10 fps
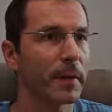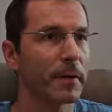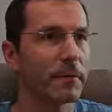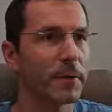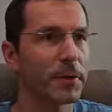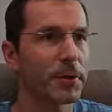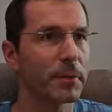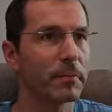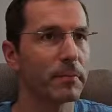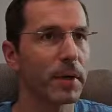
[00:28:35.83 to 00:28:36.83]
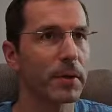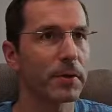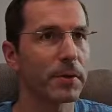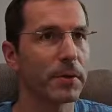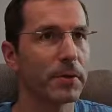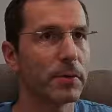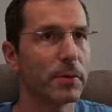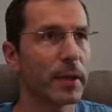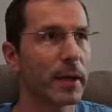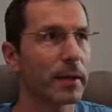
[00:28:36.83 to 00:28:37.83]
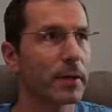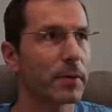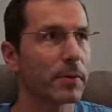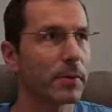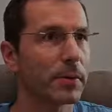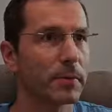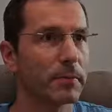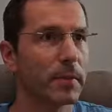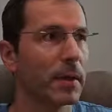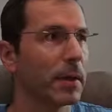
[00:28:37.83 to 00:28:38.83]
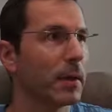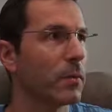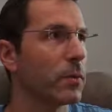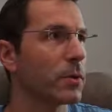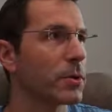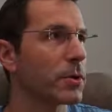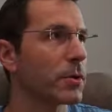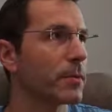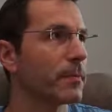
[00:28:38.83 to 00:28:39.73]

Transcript: version, because you can also watch